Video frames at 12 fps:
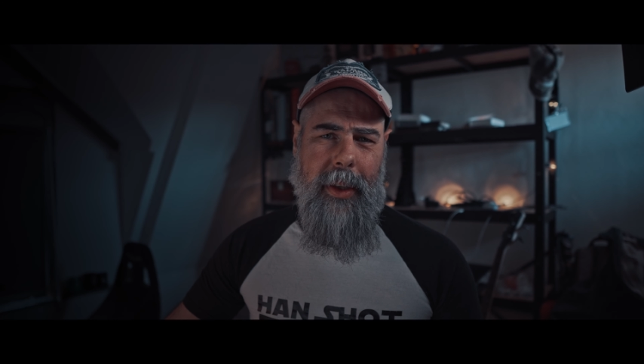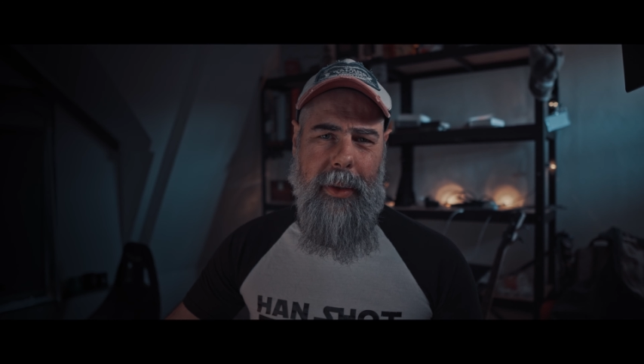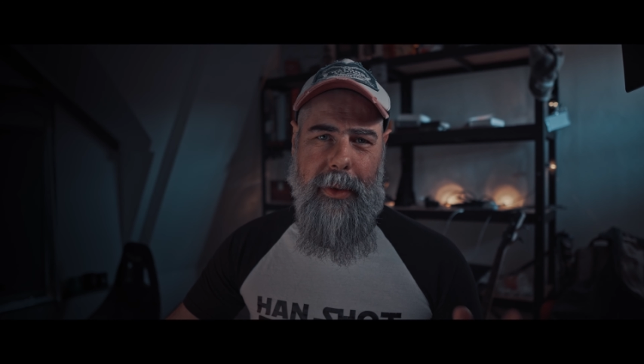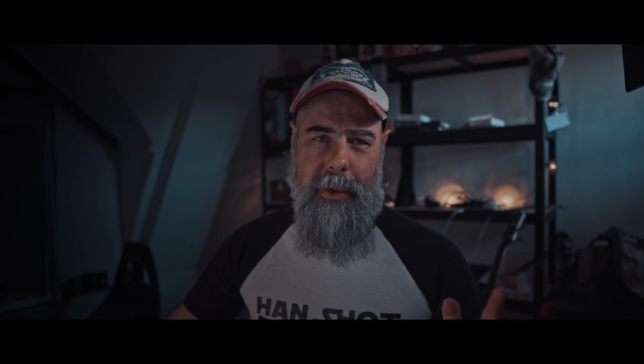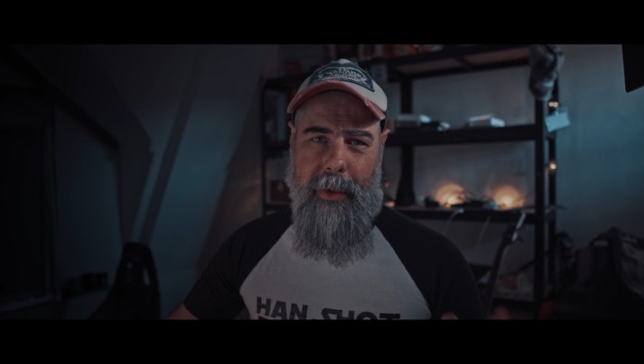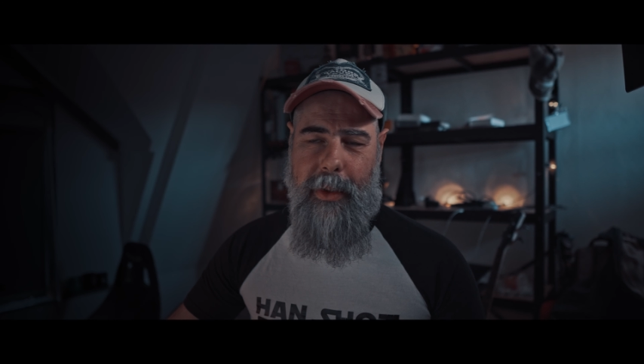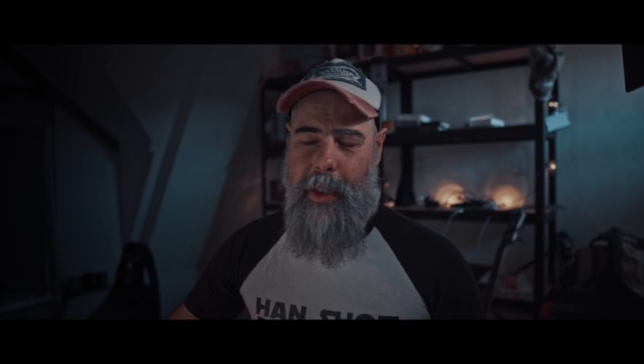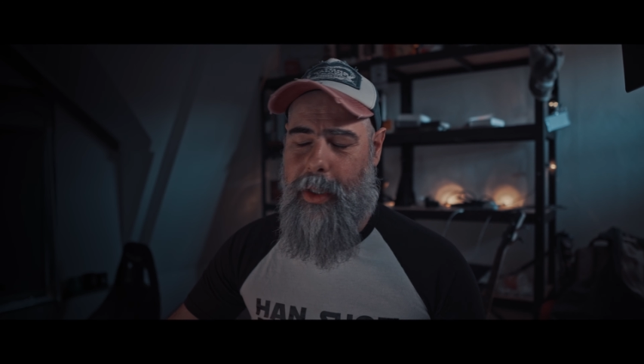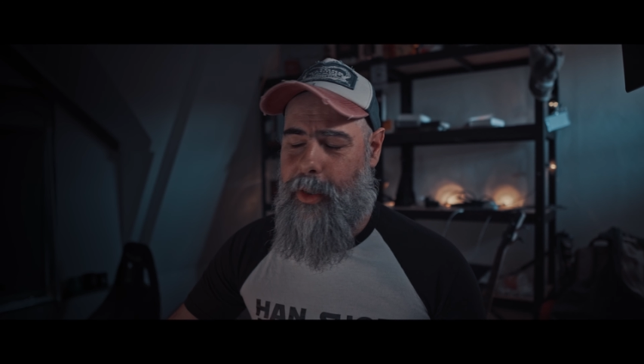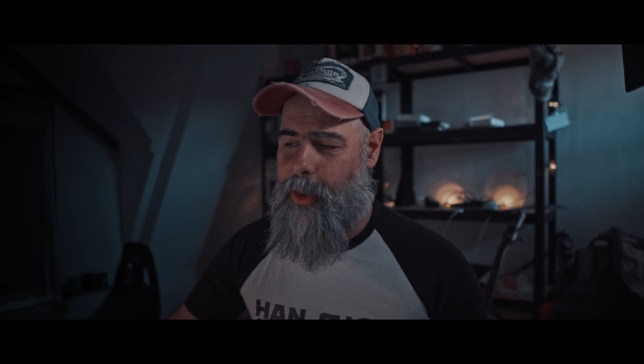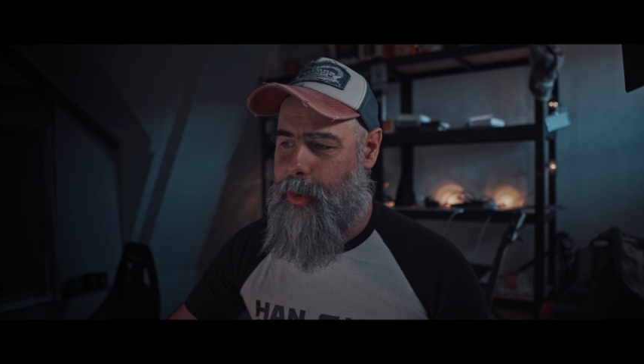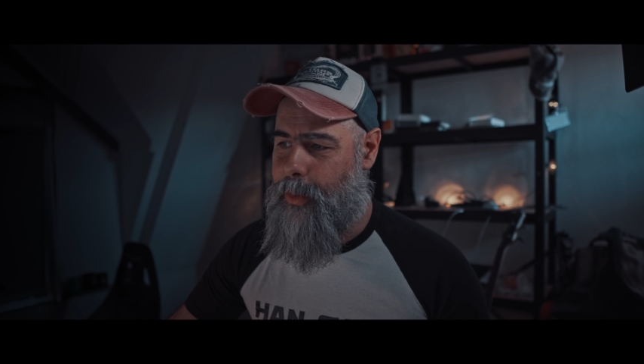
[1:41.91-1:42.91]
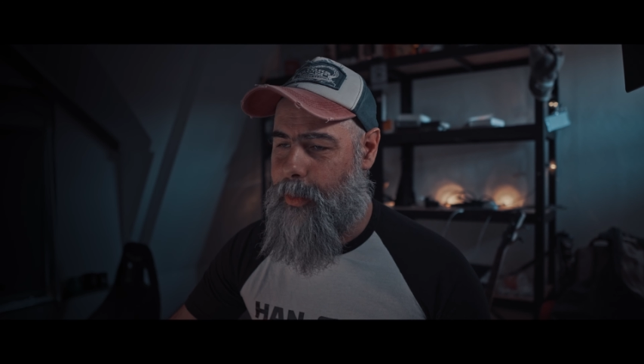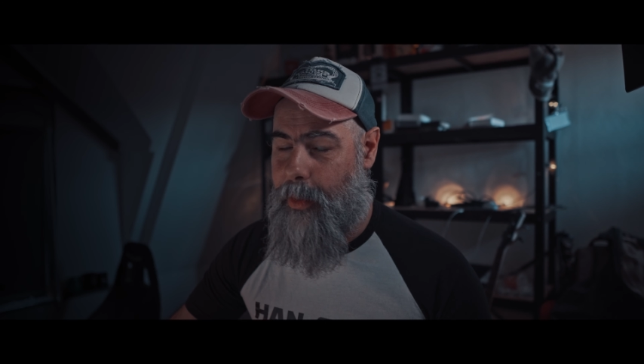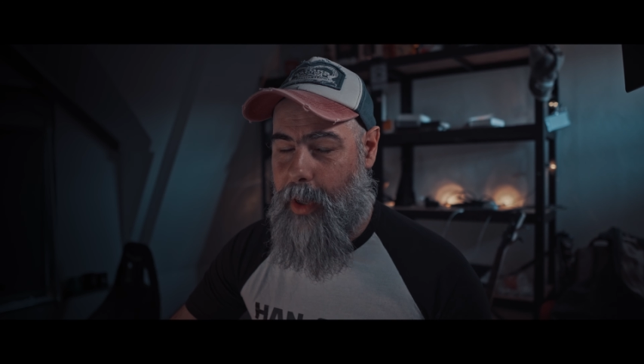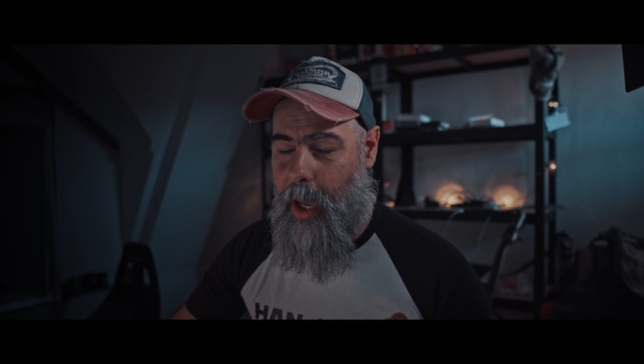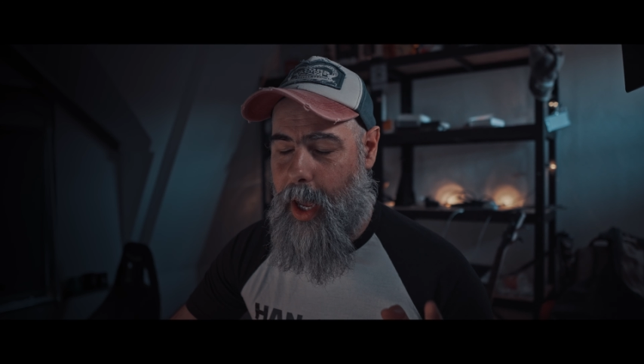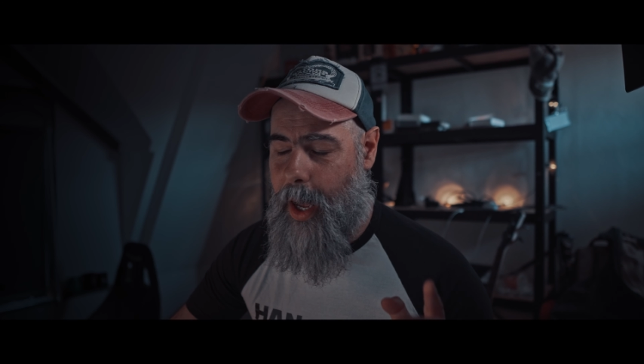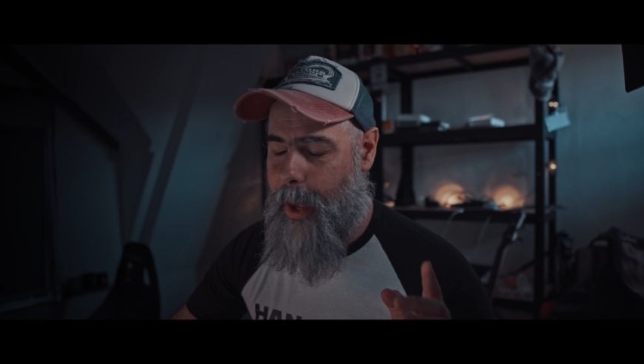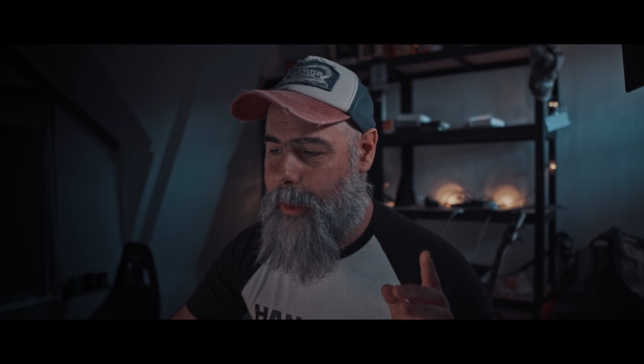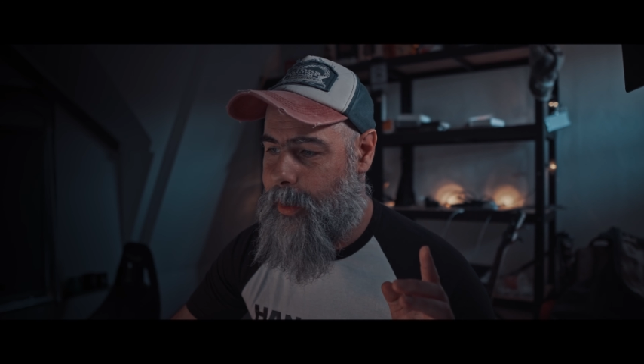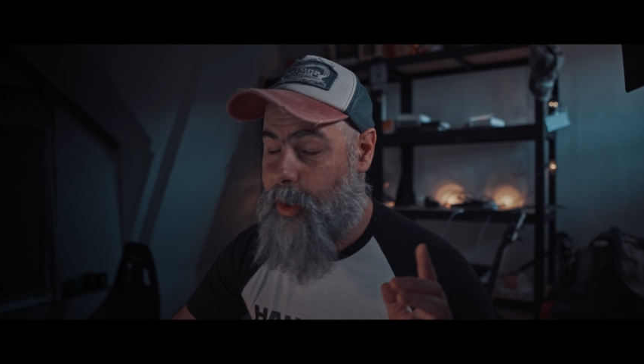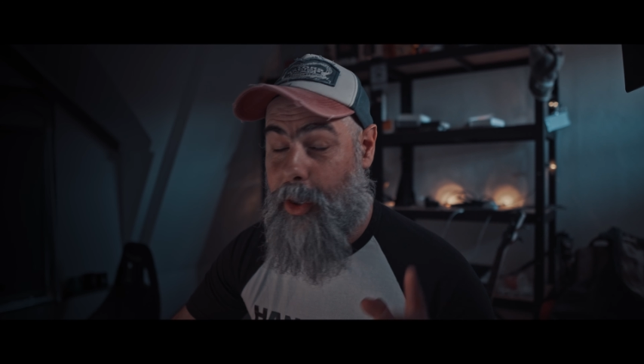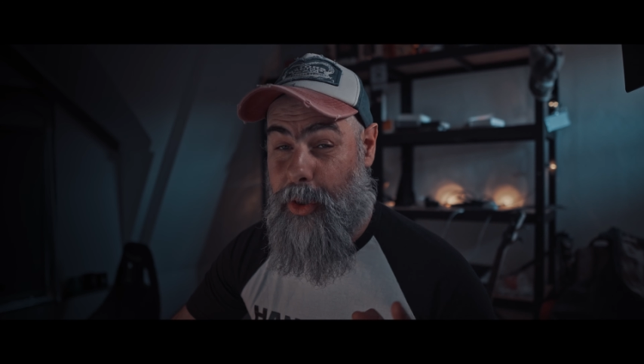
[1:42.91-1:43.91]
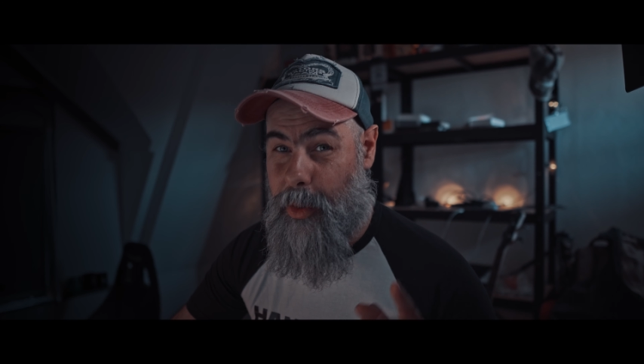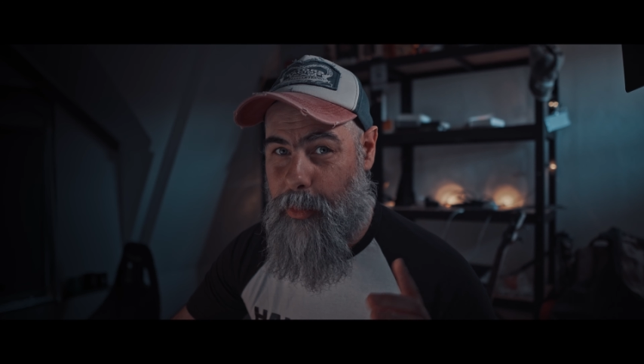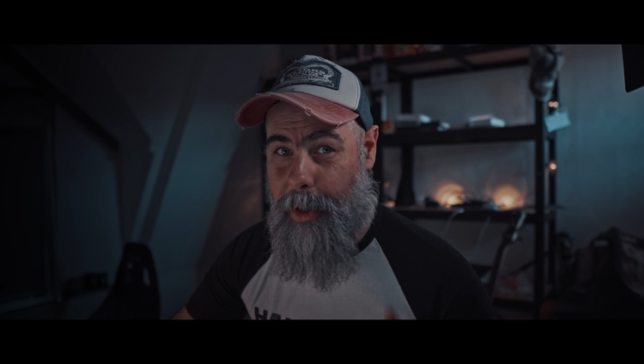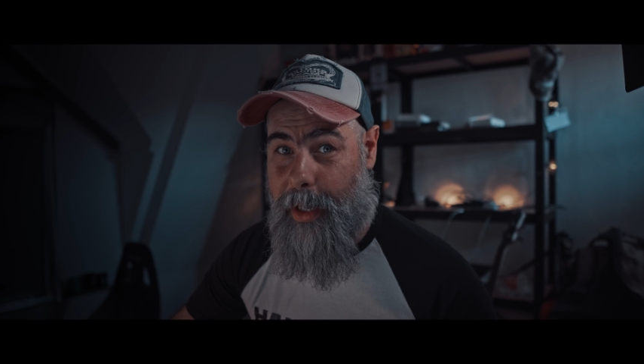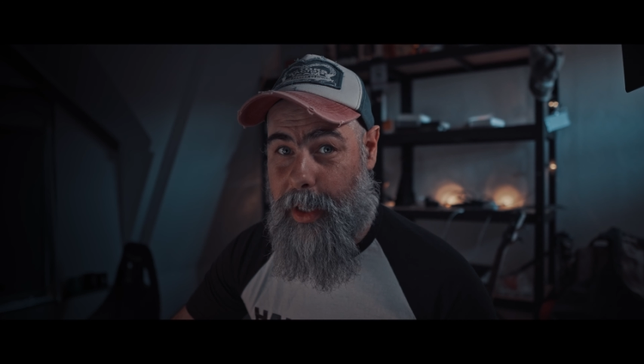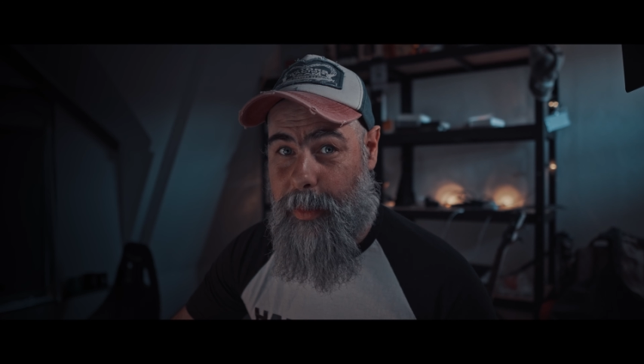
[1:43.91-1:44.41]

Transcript: to touch the brakes